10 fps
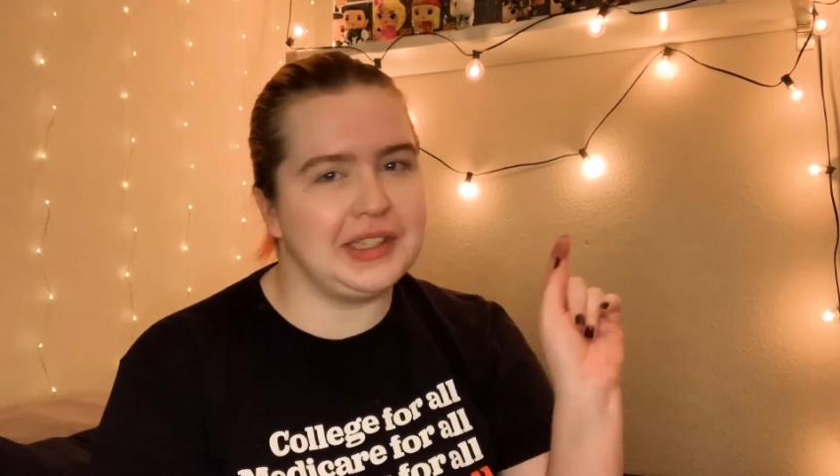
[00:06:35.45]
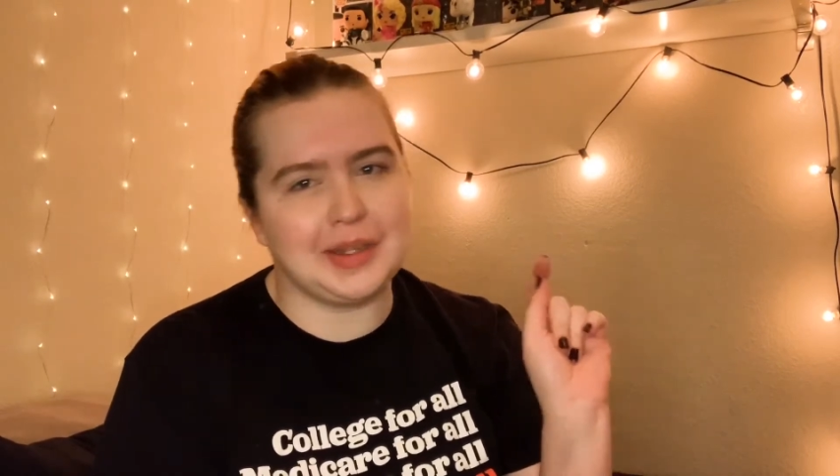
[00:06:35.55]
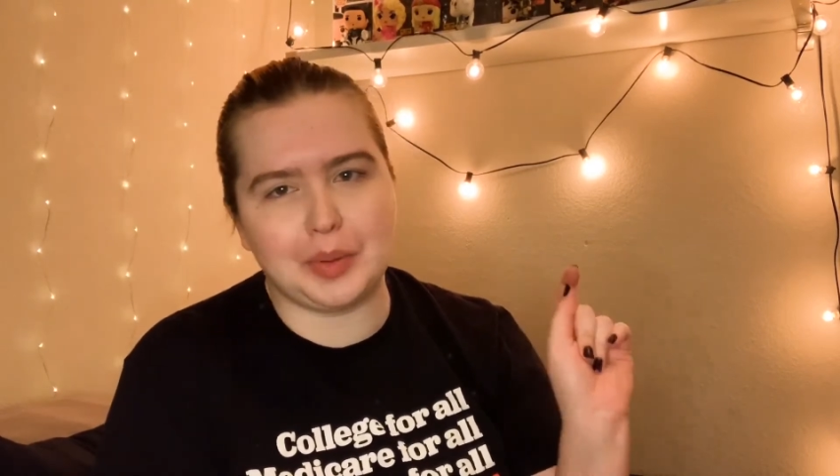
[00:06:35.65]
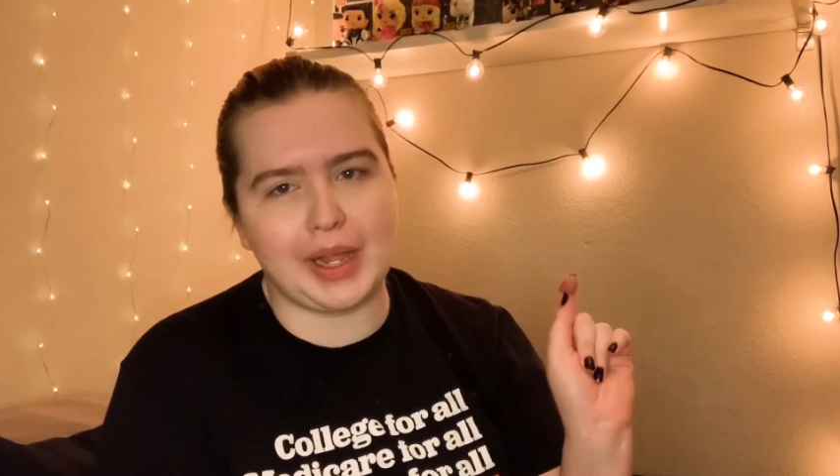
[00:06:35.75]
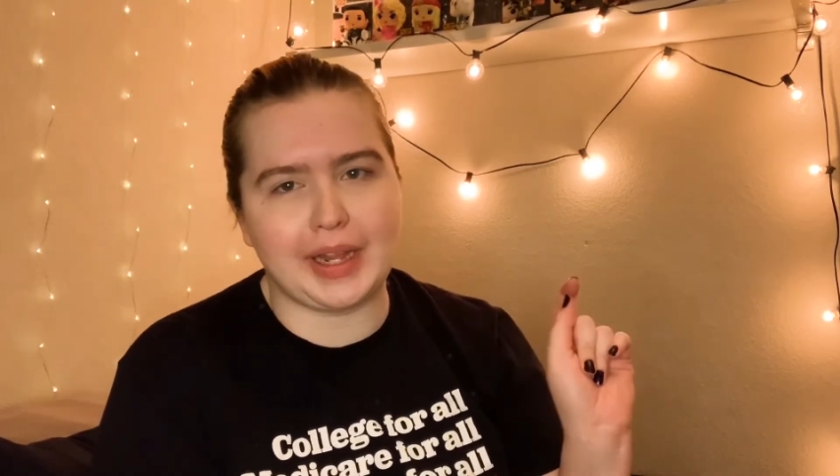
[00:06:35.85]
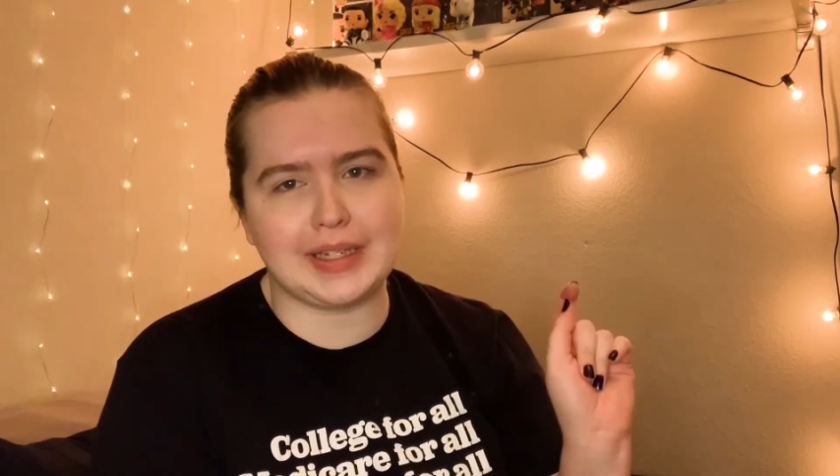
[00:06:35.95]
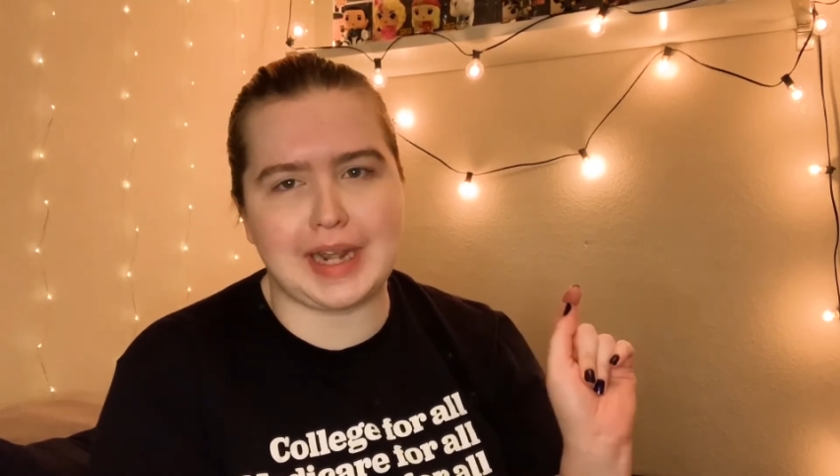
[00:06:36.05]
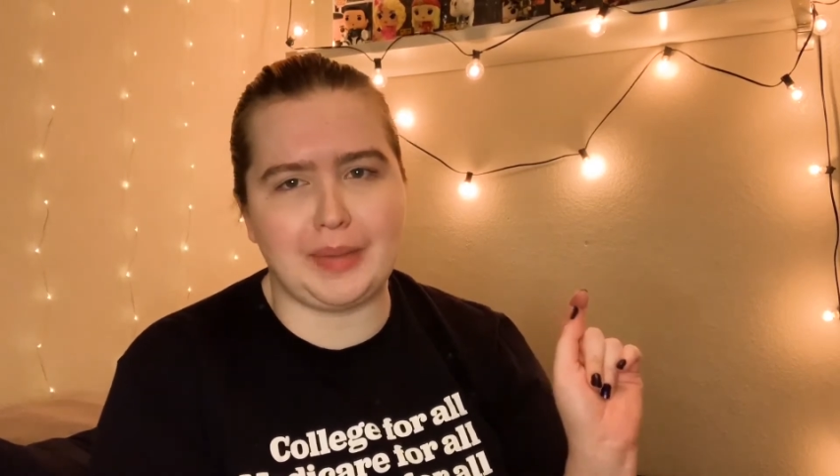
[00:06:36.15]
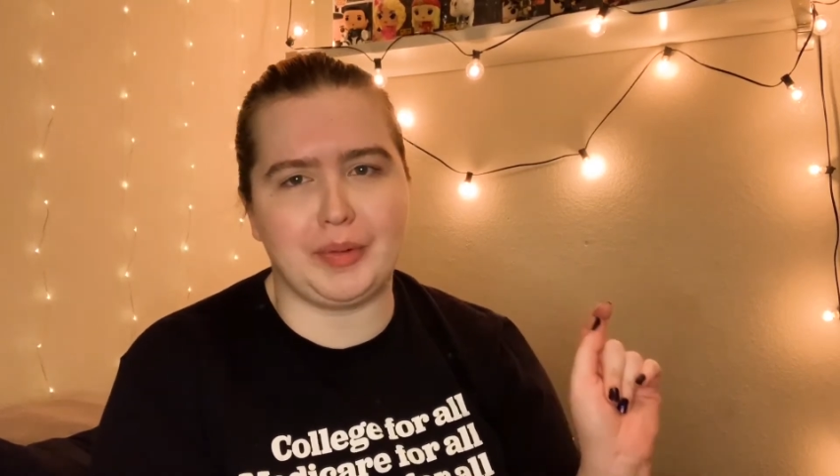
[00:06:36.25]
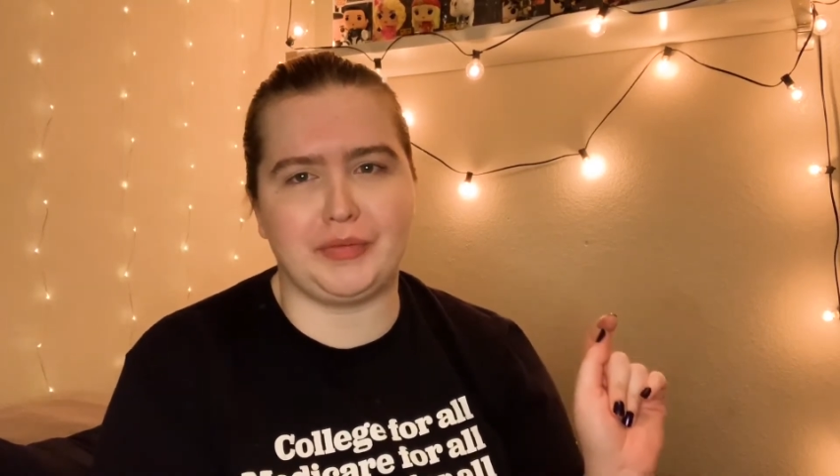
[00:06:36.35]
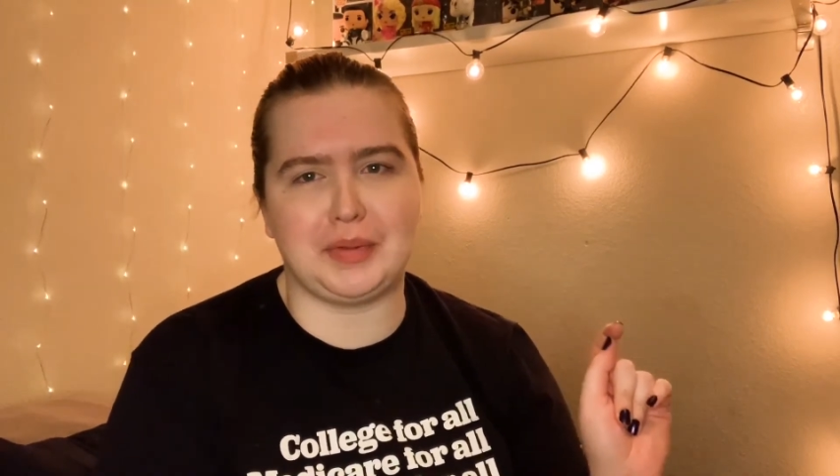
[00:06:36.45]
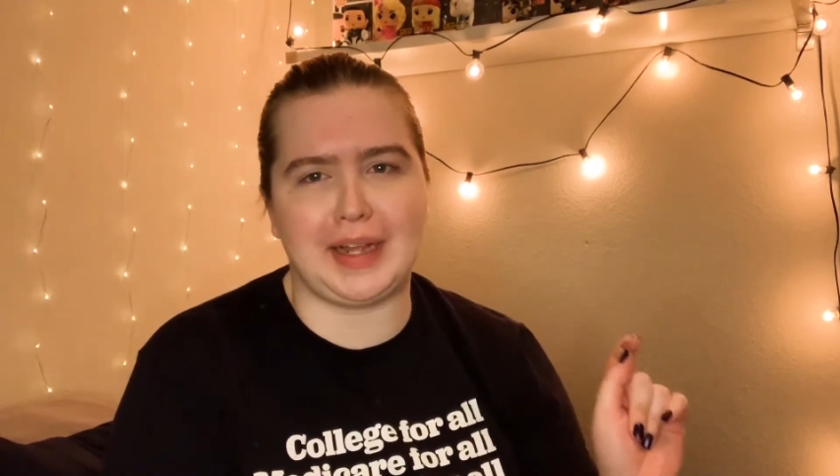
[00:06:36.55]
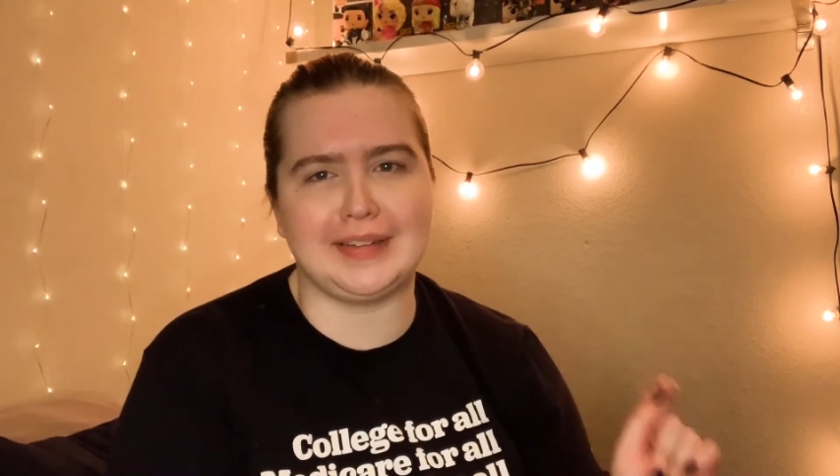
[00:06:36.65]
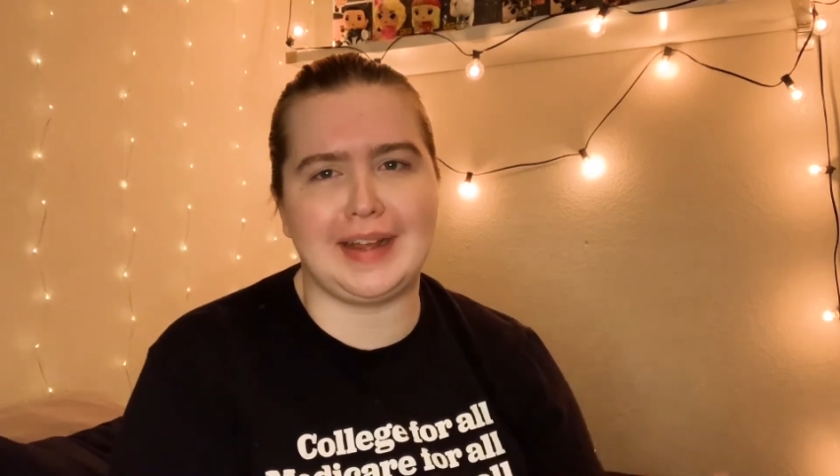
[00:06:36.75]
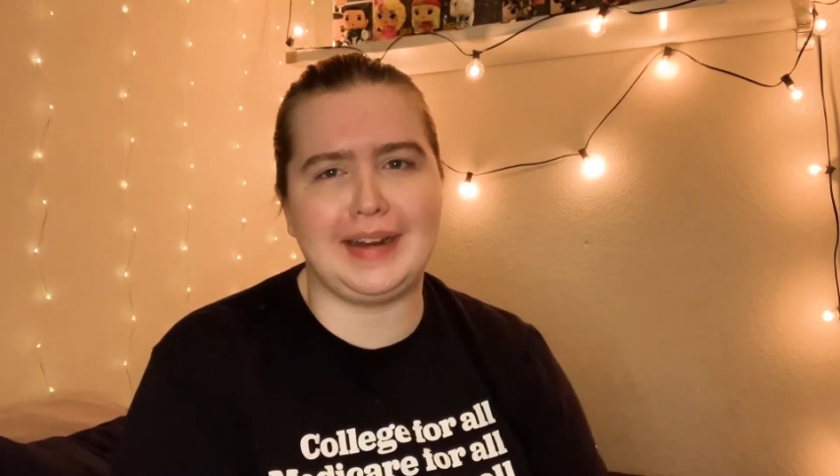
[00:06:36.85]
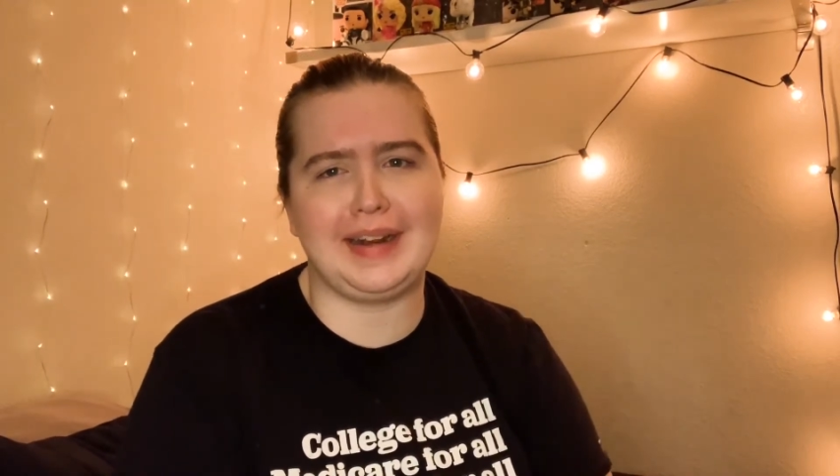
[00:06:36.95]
in the blank type of plot line.